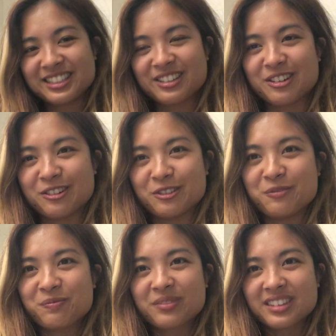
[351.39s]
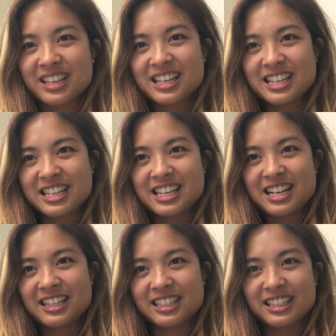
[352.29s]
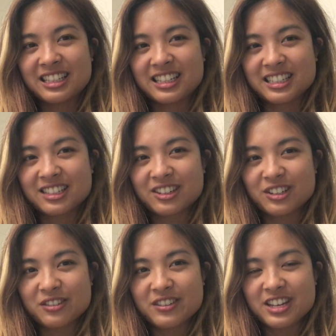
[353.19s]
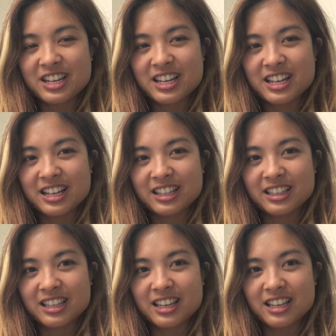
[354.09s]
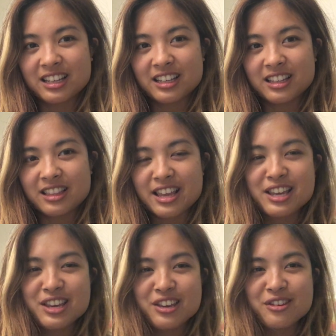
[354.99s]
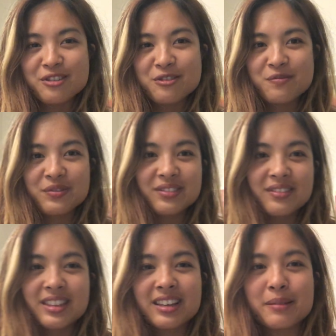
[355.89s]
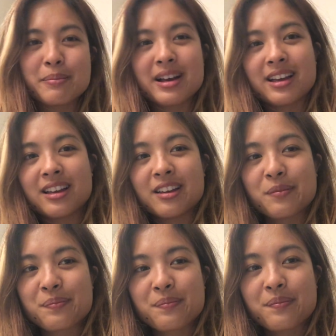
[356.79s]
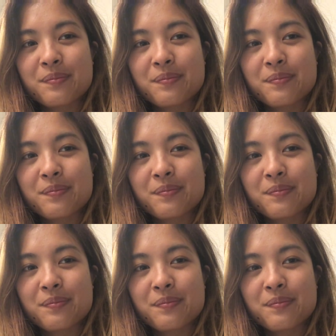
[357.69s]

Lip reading: So yeah, that's all of it. And thank you. Goodbye.